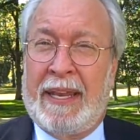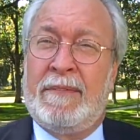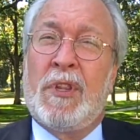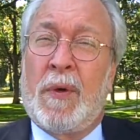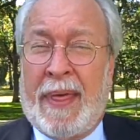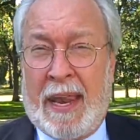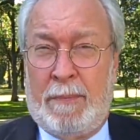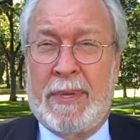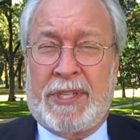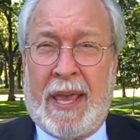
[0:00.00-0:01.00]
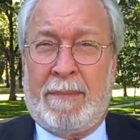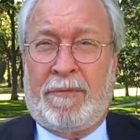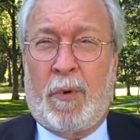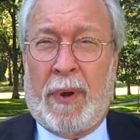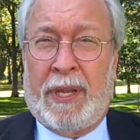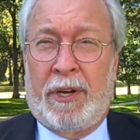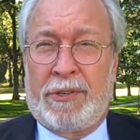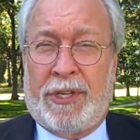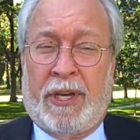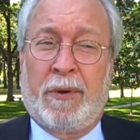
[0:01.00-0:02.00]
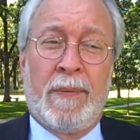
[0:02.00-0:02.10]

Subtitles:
even though they had a mishap 40 years ago.